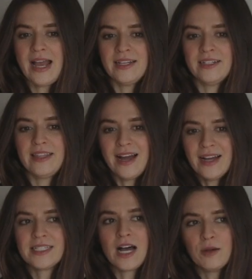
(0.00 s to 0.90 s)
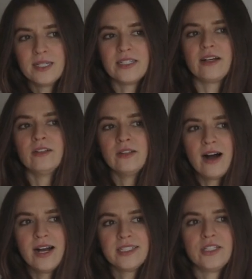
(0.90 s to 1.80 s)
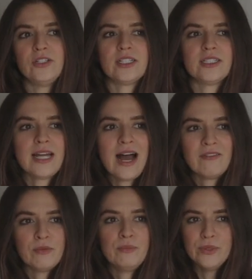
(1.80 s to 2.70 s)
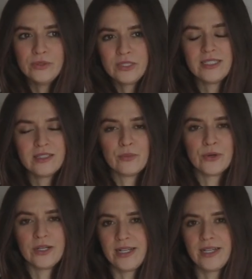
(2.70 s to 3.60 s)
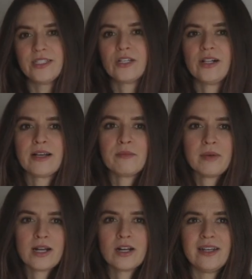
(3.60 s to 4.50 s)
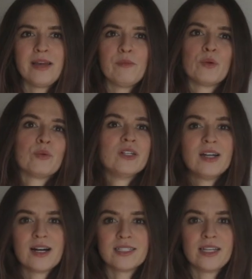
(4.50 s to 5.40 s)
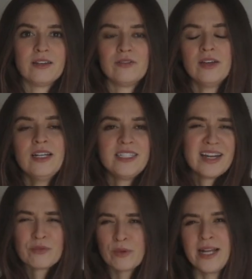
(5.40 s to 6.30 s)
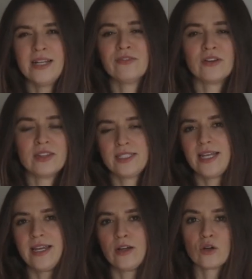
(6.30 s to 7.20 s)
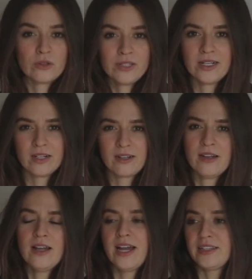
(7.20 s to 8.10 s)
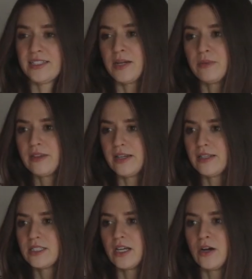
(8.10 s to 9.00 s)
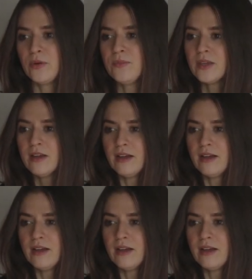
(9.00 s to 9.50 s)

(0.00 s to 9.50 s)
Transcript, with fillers: And that has helped us a lot to just have a boost in the morning and to like make our day more productive, to get ready for the day earlier and that type of thing. So